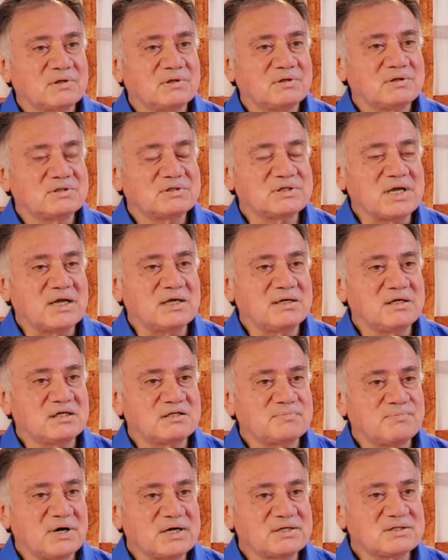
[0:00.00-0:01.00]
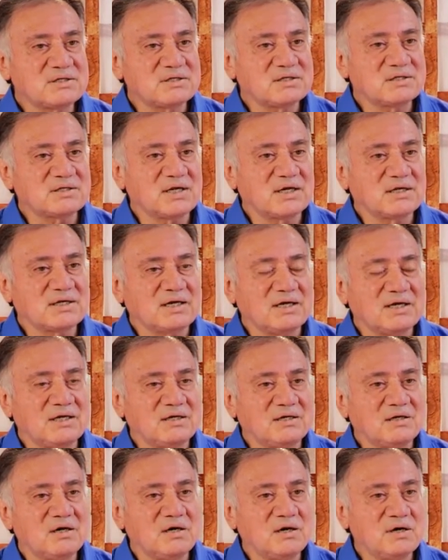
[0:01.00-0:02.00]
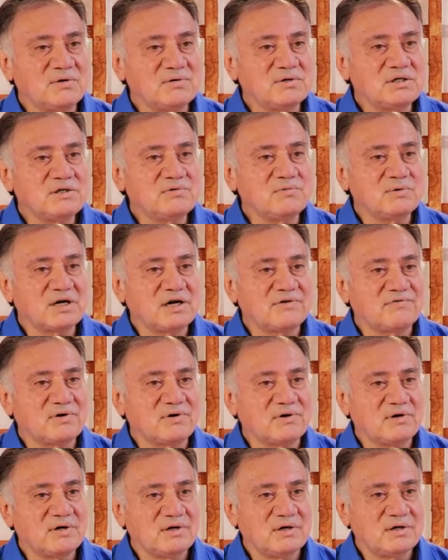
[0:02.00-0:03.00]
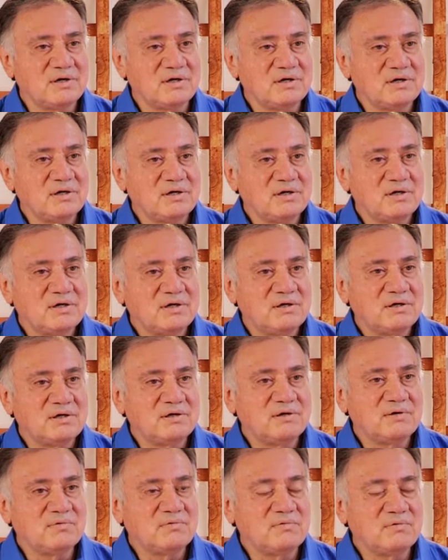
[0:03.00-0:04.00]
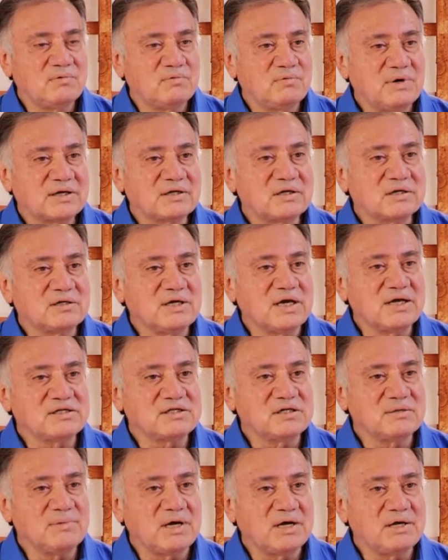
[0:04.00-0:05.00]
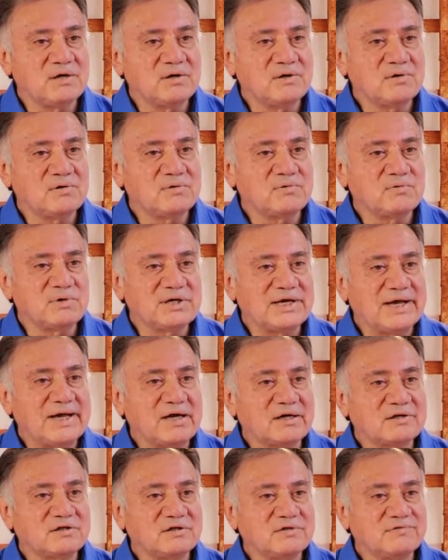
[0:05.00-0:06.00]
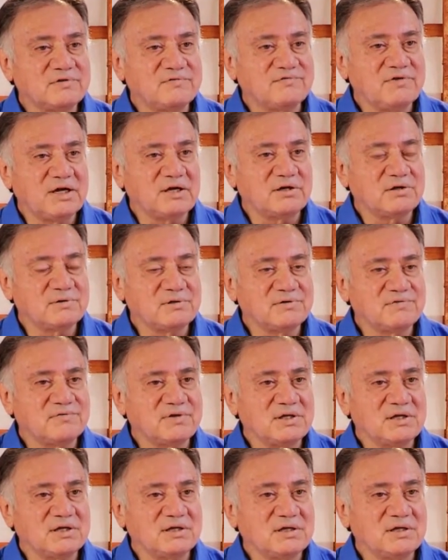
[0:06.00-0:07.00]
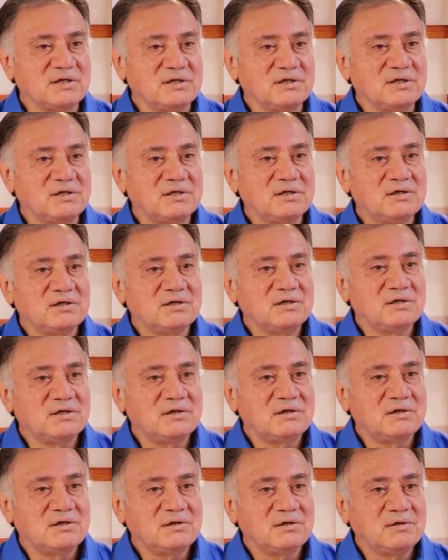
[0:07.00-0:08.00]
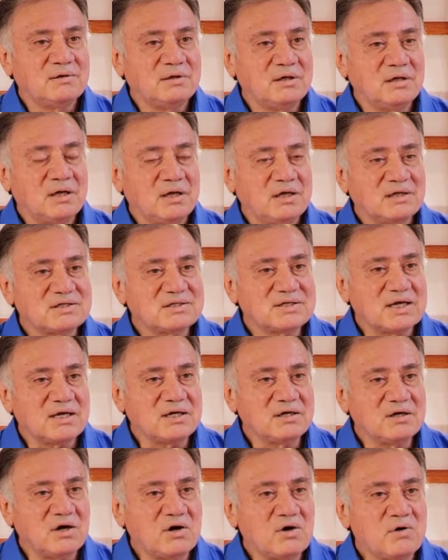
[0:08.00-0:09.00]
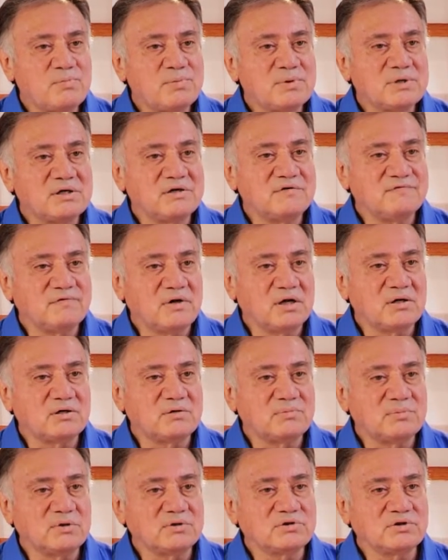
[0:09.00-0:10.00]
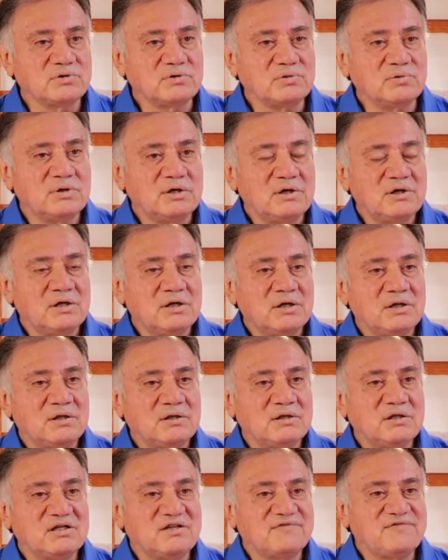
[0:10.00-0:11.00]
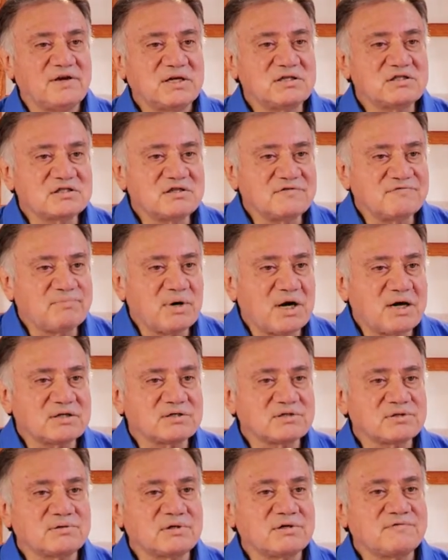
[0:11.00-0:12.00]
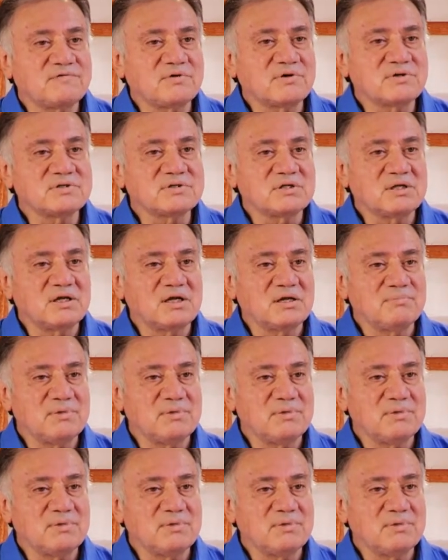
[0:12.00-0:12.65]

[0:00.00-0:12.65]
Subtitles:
staying as present as I can, owning whatever, recognizing my own reactive, evaluative thinking, staying open and vulnerable to the defensive posture at first, and then